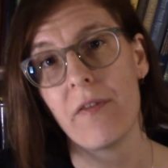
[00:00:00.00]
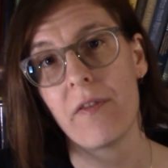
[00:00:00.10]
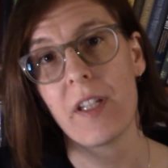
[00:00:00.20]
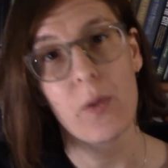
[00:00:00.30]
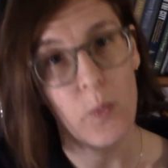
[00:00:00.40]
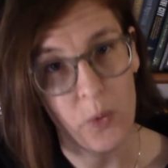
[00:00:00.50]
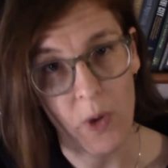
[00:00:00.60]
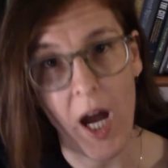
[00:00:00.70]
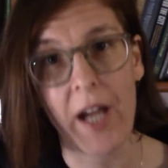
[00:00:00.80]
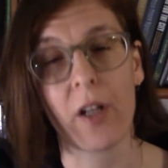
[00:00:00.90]
these
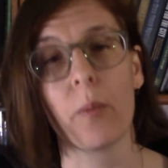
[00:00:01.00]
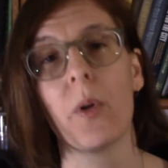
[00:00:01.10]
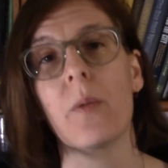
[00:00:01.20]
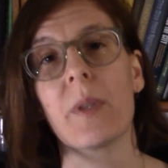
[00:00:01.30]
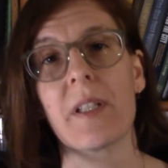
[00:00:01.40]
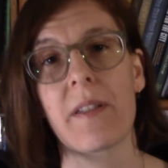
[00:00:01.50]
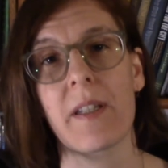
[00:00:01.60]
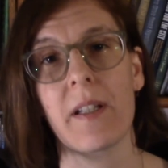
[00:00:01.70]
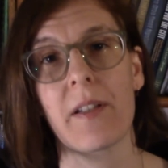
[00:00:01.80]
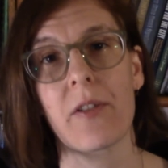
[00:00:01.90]
prior moments
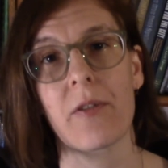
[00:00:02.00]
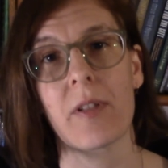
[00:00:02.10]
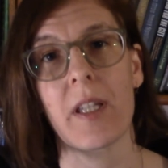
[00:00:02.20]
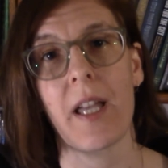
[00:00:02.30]
in history